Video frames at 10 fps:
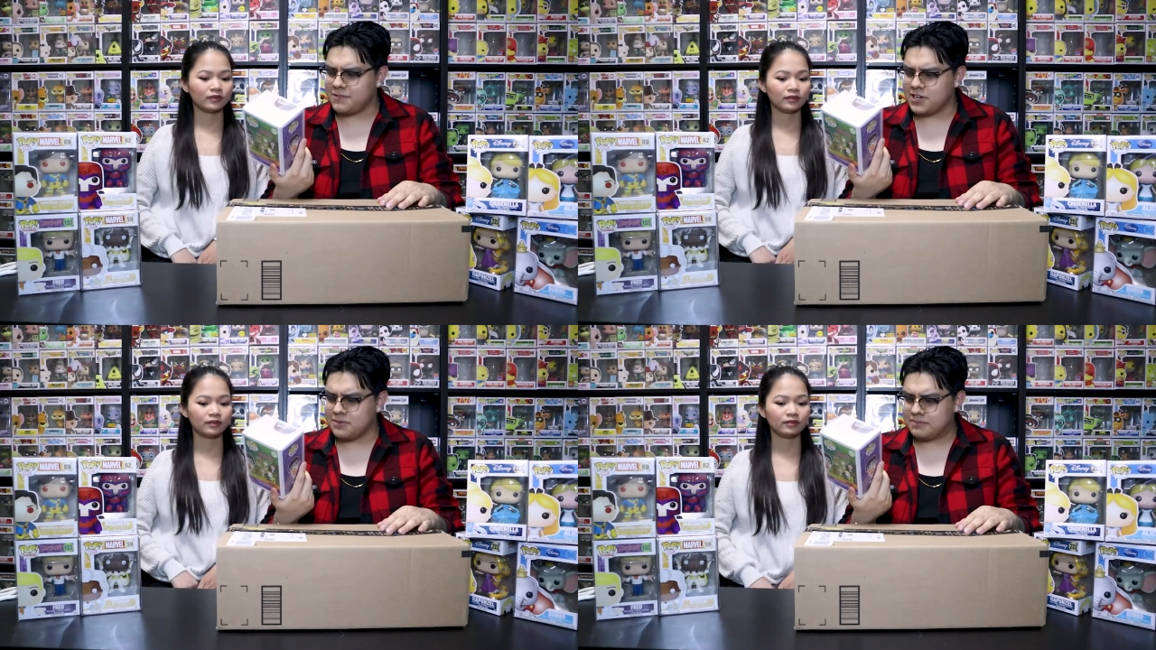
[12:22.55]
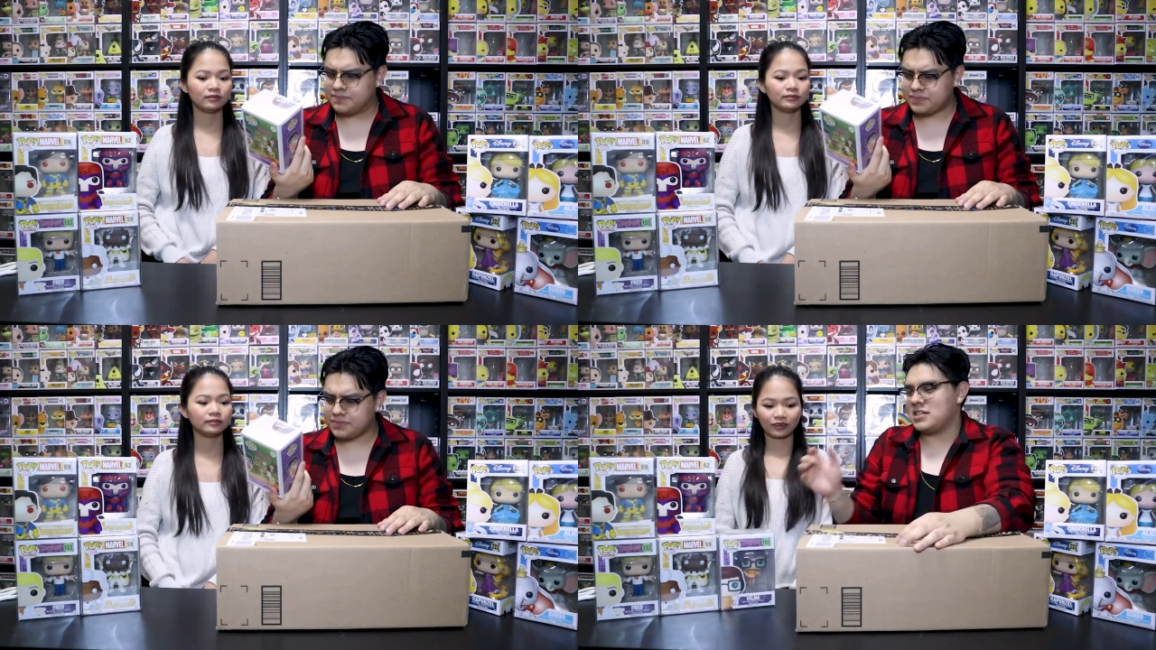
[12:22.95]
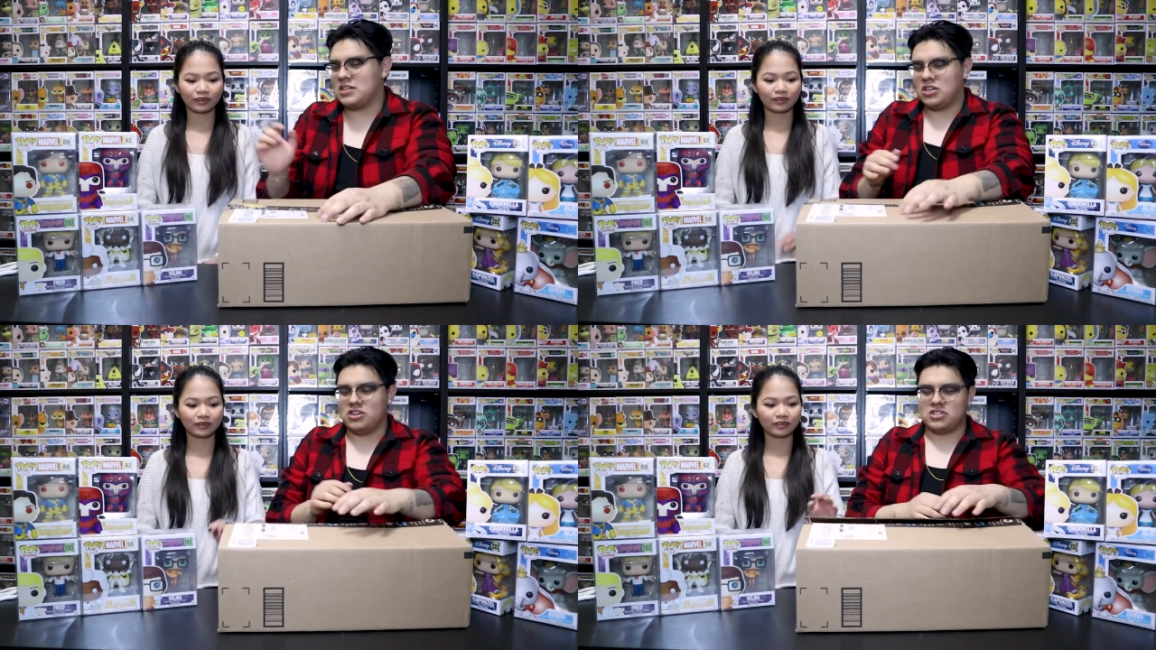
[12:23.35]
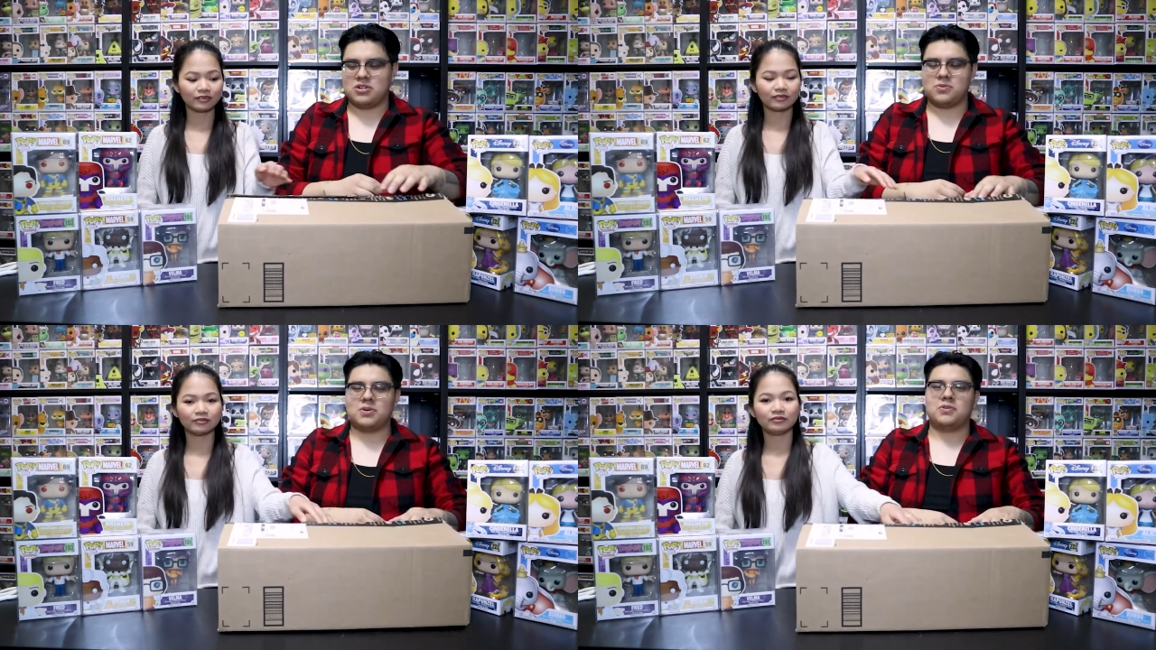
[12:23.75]
Speaker 1: right? Your
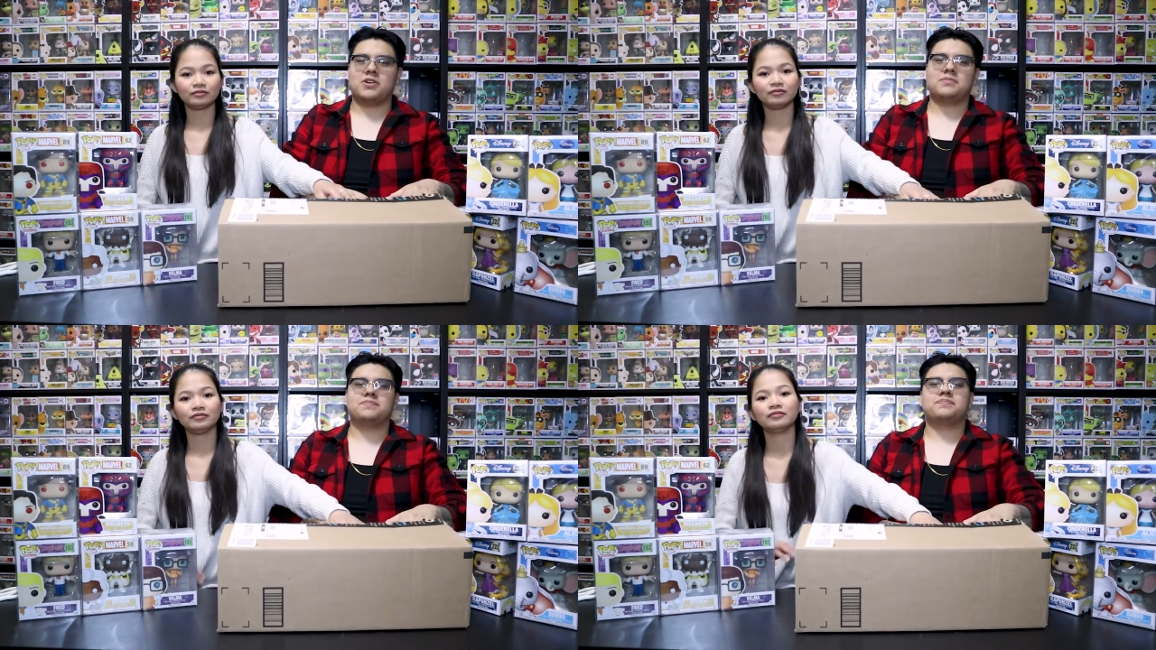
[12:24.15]
turn. One more.